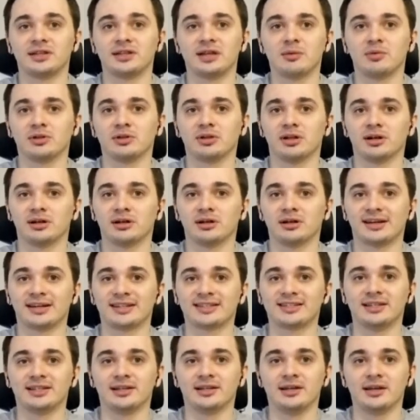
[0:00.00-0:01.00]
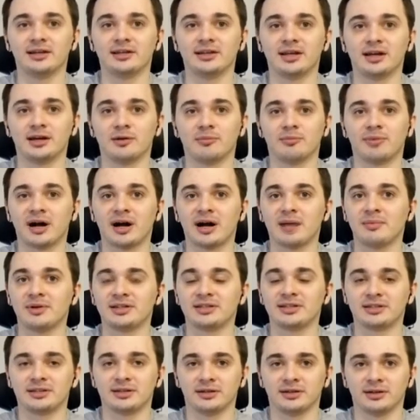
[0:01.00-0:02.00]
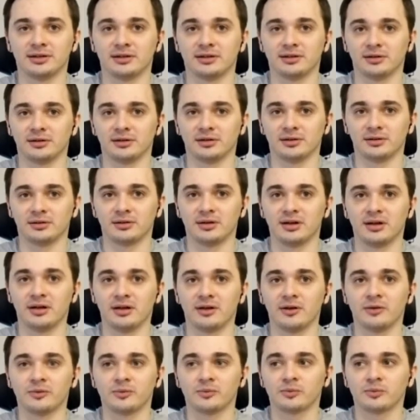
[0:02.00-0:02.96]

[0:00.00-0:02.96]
so there was no processor there,